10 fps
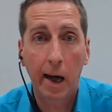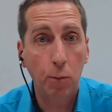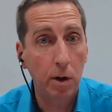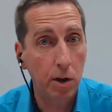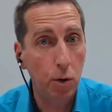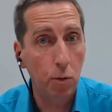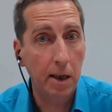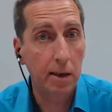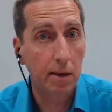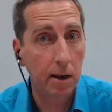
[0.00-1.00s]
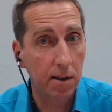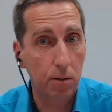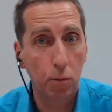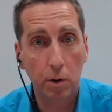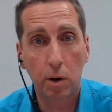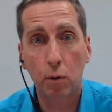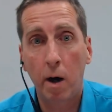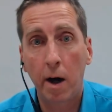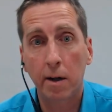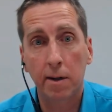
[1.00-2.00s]
And we knew that this would
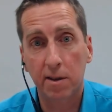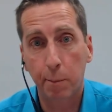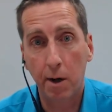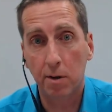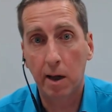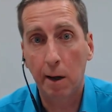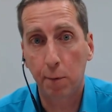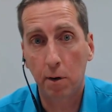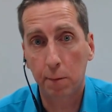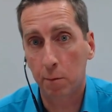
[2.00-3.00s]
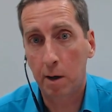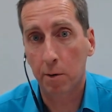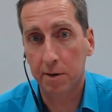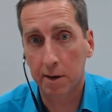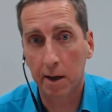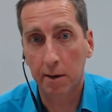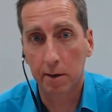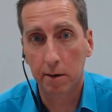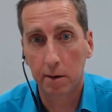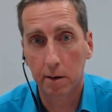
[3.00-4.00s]
require a special effort from our side.
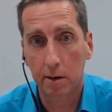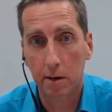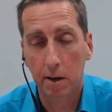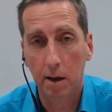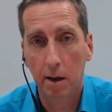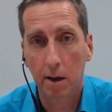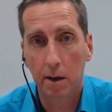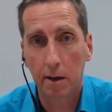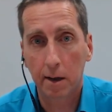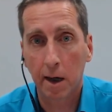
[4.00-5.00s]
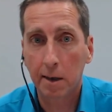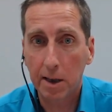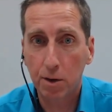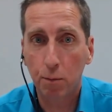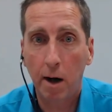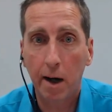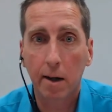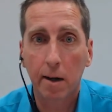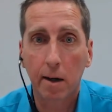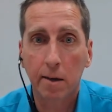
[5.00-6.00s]
And that's
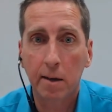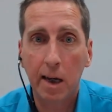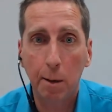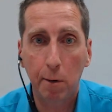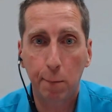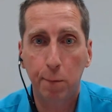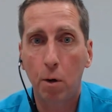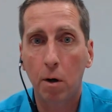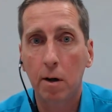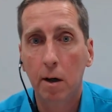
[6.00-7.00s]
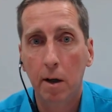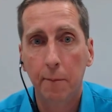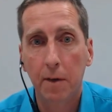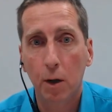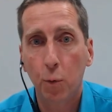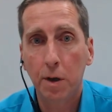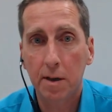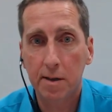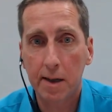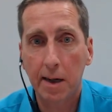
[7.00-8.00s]
why the day before, we
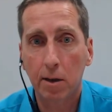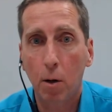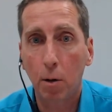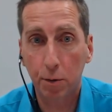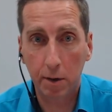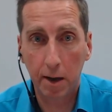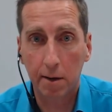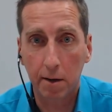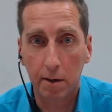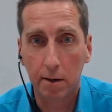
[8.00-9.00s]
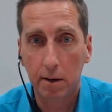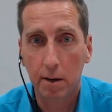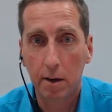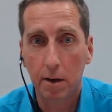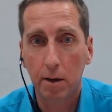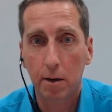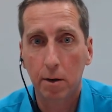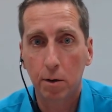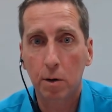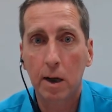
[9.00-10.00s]
decided all together
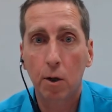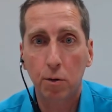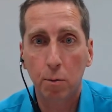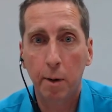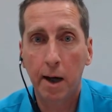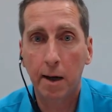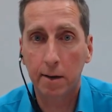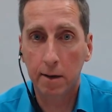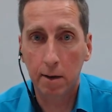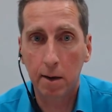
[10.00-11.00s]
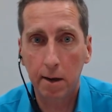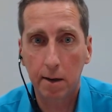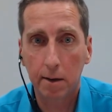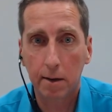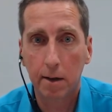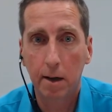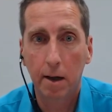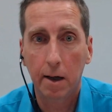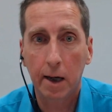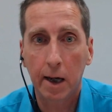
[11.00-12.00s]
to go to bed early
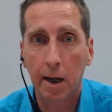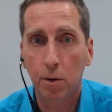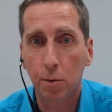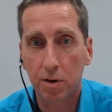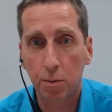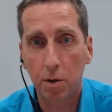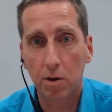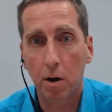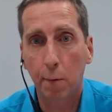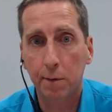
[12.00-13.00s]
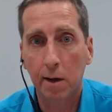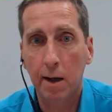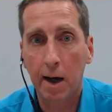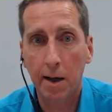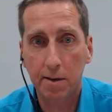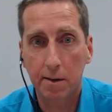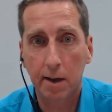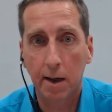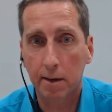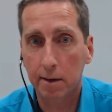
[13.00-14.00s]
and to switch off the lights
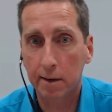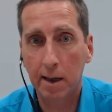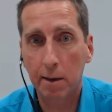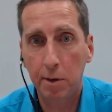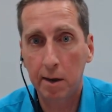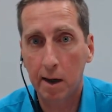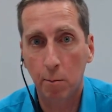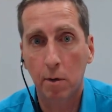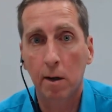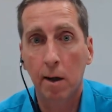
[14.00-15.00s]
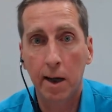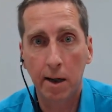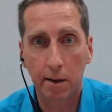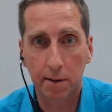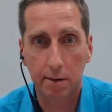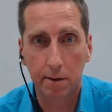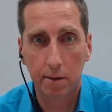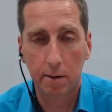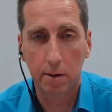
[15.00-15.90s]
at 10 p.m. latest.